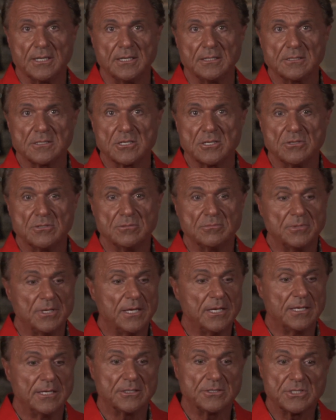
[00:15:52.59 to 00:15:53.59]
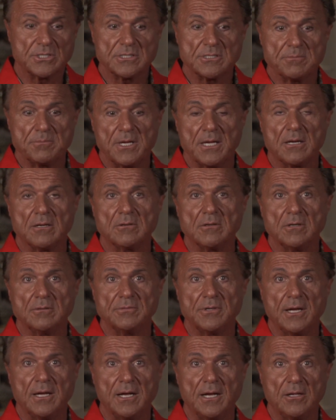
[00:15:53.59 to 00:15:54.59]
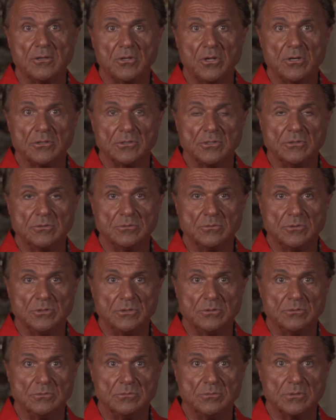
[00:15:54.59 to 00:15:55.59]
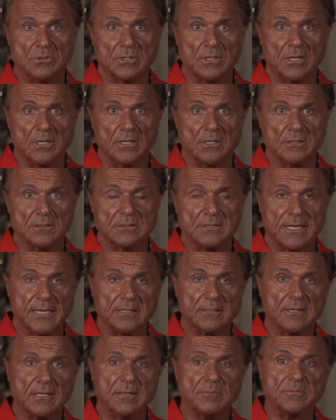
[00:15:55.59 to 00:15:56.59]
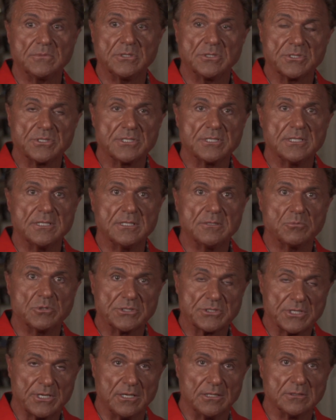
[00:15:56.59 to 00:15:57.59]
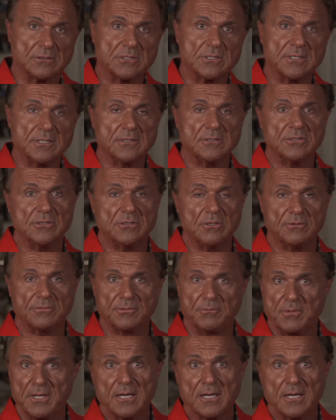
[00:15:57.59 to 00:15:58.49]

And so it's just a matter of how long you, you uh, take them to see results, and you go from